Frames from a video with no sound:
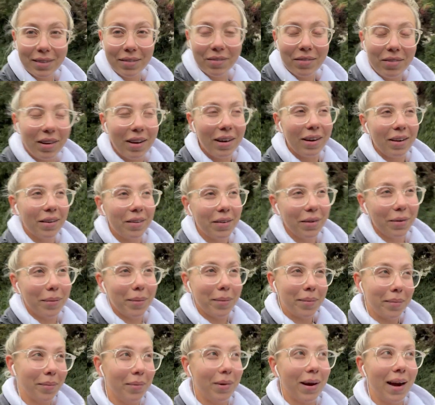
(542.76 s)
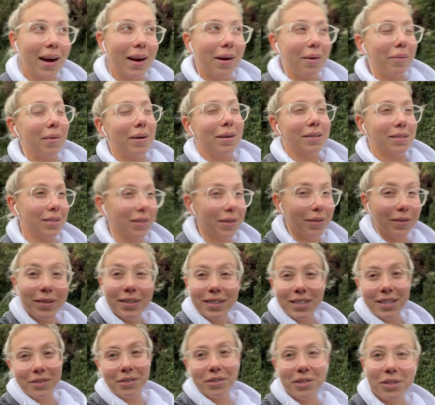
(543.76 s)
vlog or where it was or if I
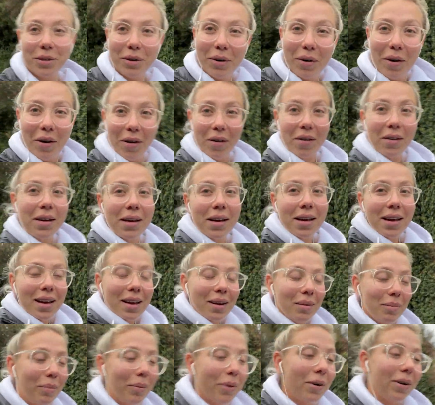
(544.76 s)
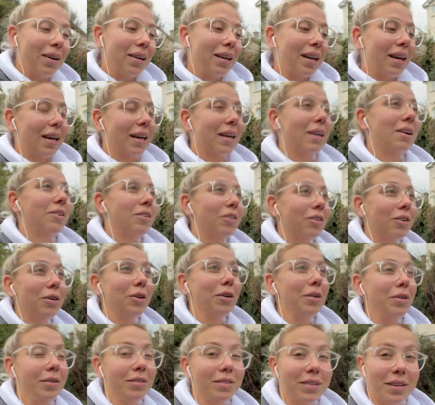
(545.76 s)
told you at all, but a
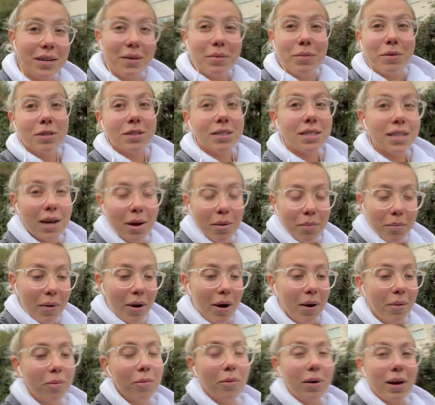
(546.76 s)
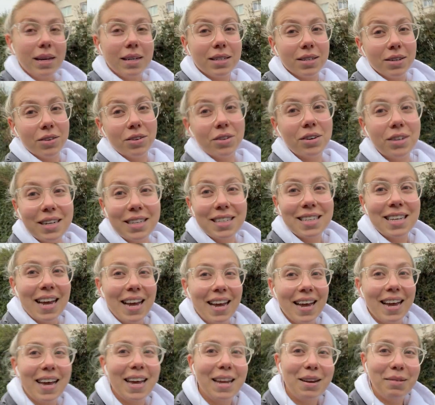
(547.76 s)
good few months ago, Bob weed on Honey's
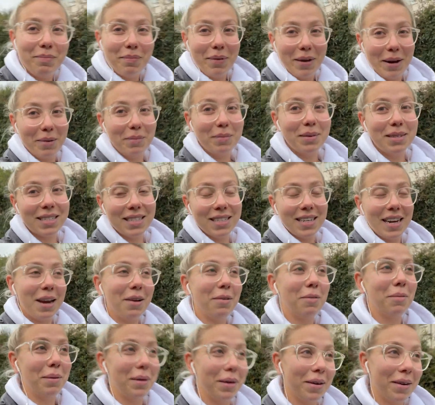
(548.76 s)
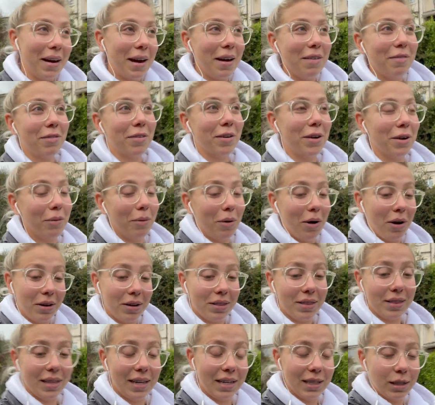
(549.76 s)
head by mistake when we were out for a walk.
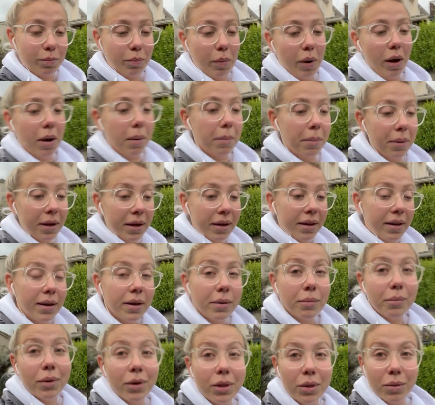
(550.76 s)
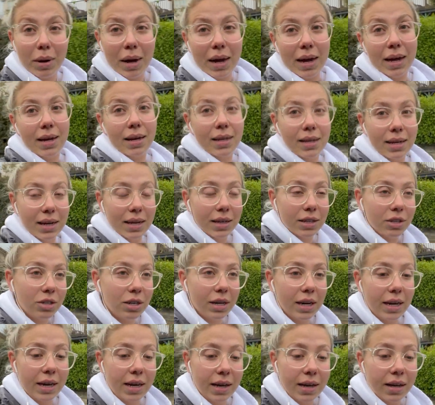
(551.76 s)
That's Bob. By the way, he
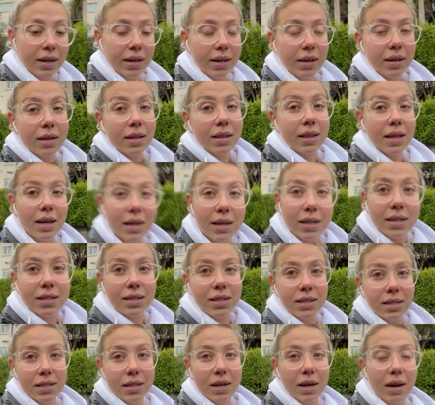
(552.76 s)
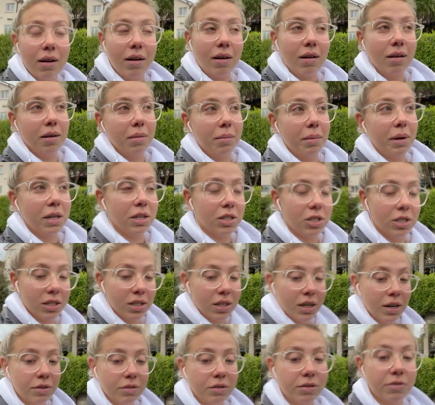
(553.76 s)
literally thinks he's like on a mission to go
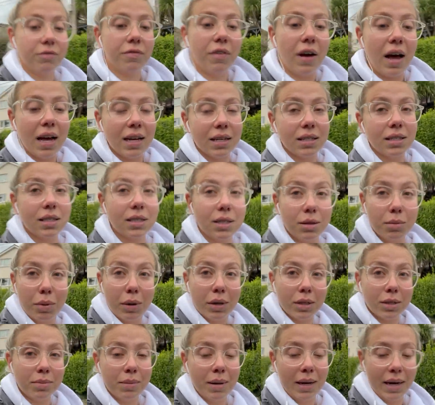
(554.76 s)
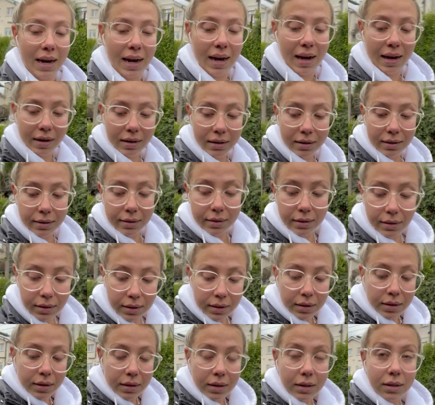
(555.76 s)
as fast as he possibly
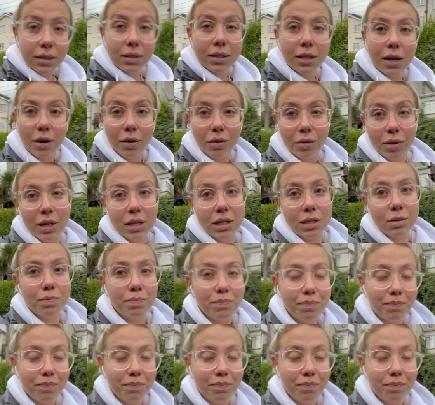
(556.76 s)
can. So he's